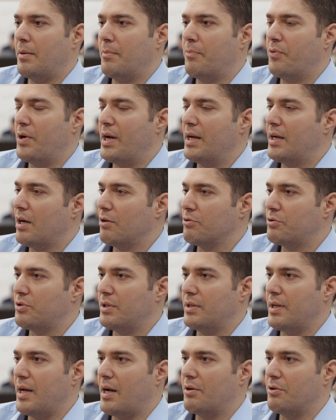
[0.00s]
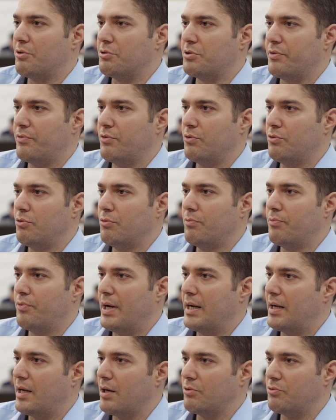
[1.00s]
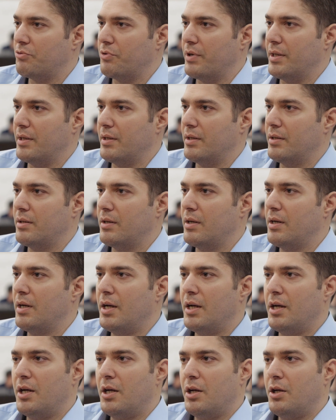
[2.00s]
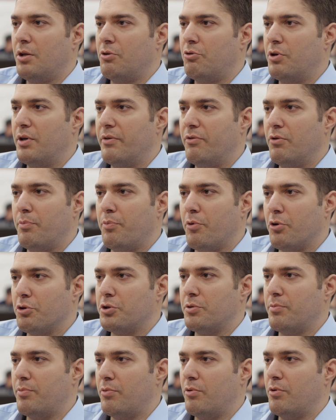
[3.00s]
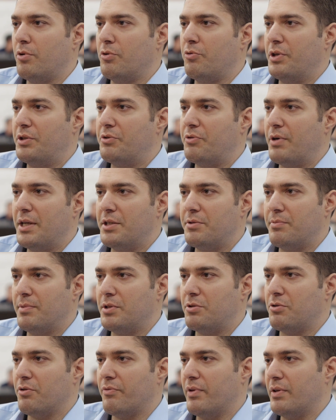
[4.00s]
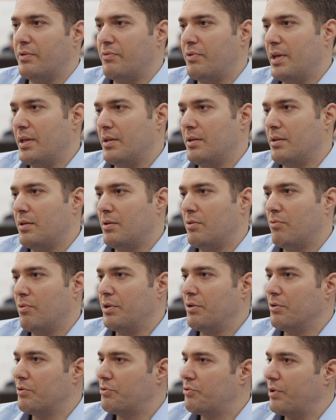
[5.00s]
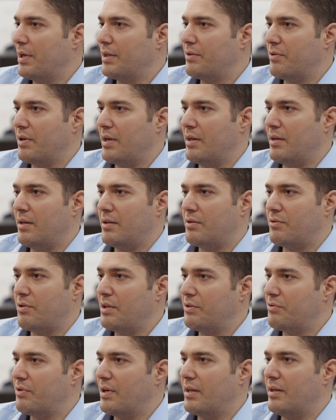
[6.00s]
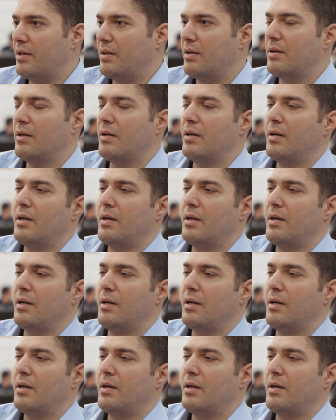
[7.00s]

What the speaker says: breakout scenarios if you do breakout trading, to give you possible retracements of the trend when you're trend trading,